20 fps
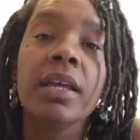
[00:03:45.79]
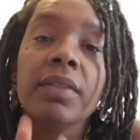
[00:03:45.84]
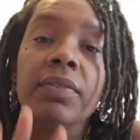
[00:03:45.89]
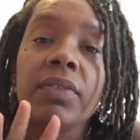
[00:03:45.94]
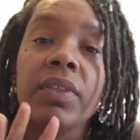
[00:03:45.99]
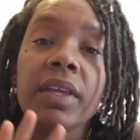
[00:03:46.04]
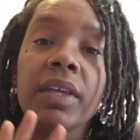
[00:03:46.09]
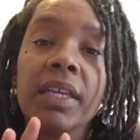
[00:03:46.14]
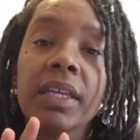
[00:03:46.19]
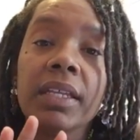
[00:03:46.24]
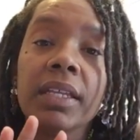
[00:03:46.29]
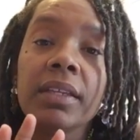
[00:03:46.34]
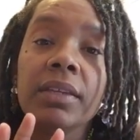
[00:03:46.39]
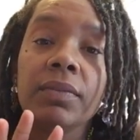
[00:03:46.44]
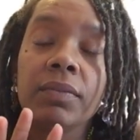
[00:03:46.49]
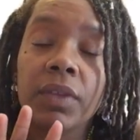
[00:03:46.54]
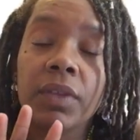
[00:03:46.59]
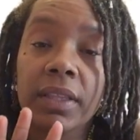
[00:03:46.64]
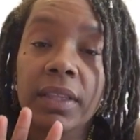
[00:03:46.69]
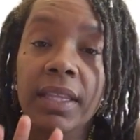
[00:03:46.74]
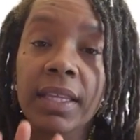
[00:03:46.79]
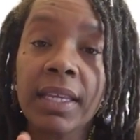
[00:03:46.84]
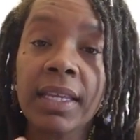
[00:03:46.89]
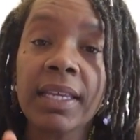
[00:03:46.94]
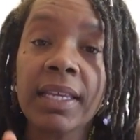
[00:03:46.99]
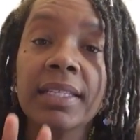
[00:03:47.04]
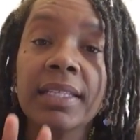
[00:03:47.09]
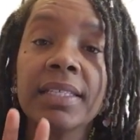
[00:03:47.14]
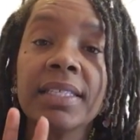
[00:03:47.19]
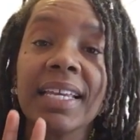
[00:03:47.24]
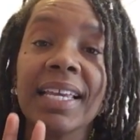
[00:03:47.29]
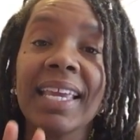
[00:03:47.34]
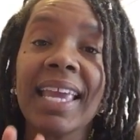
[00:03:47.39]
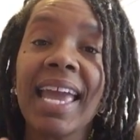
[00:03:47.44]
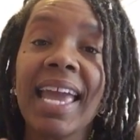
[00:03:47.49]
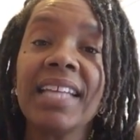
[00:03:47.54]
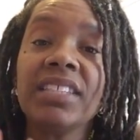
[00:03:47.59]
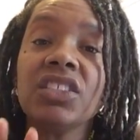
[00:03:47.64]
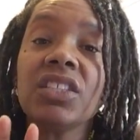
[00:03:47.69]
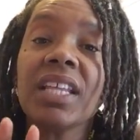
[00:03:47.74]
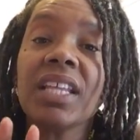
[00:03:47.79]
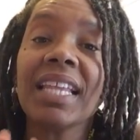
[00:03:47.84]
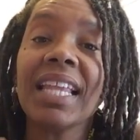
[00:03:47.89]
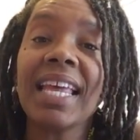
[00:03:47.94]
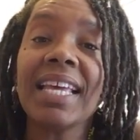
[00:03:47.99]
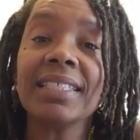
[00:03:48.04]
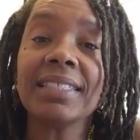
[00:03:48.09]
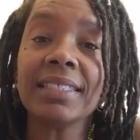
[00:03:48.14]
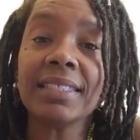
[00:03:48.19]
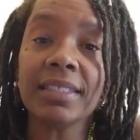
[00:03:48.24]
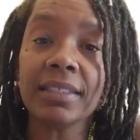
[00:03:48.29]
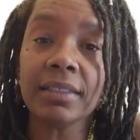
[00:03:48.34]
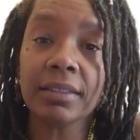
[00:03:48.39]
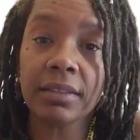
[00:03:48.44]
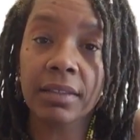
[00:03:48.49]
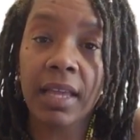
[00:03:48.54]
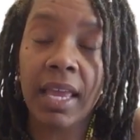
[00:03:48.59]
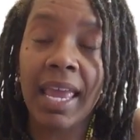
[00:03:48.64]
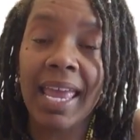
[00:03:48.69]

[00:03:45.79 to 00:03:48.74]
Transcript: then the thing is to catch the lesson